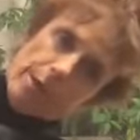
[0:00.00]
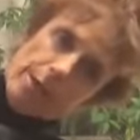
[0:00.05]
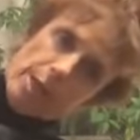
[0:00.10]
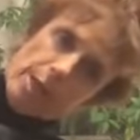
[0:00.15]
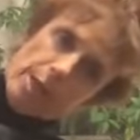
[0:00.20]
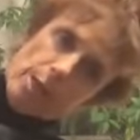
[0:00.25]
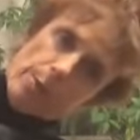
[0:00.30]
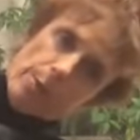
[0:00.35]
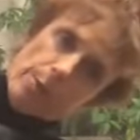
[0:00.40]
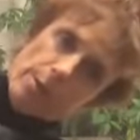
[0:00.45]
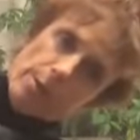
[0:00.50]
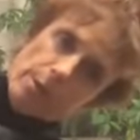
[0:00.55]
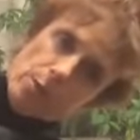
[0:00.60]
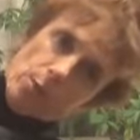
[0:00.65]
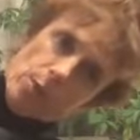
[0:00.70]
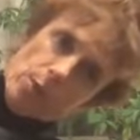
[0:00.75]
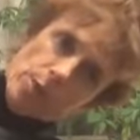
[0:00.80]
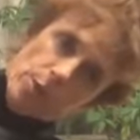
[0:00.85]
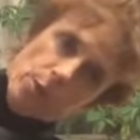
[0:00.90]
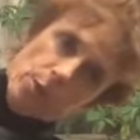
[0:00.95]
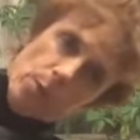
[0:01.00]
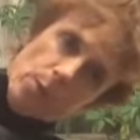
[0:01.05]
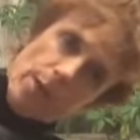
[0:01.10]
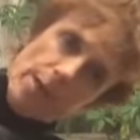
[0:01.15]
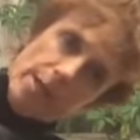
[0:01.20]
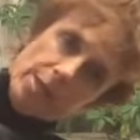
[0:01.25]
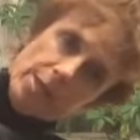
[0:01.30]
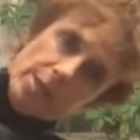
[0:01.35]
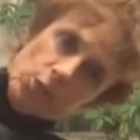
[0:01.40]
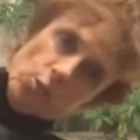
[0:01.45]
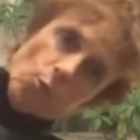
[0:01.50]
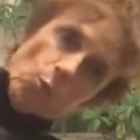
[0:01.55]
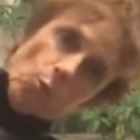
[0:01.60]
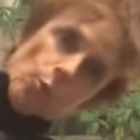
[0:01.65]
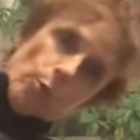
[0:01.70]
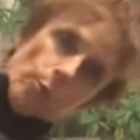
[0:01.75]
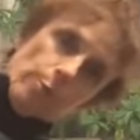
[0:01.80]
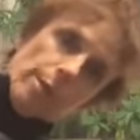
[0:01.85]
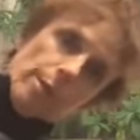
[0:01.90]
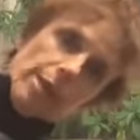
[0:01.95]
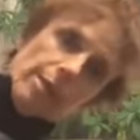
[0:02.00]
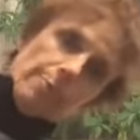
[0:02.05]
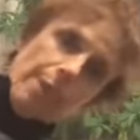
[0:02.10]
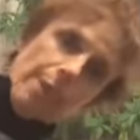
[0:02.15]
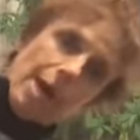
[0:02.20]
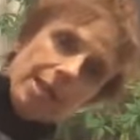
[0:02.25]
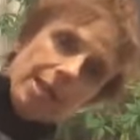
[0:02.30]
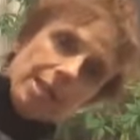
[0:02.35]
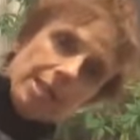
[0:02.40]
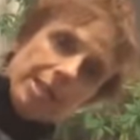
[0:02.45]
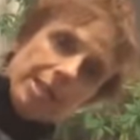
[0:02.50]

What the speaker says: that elbow in towards the waist, shoulder blade back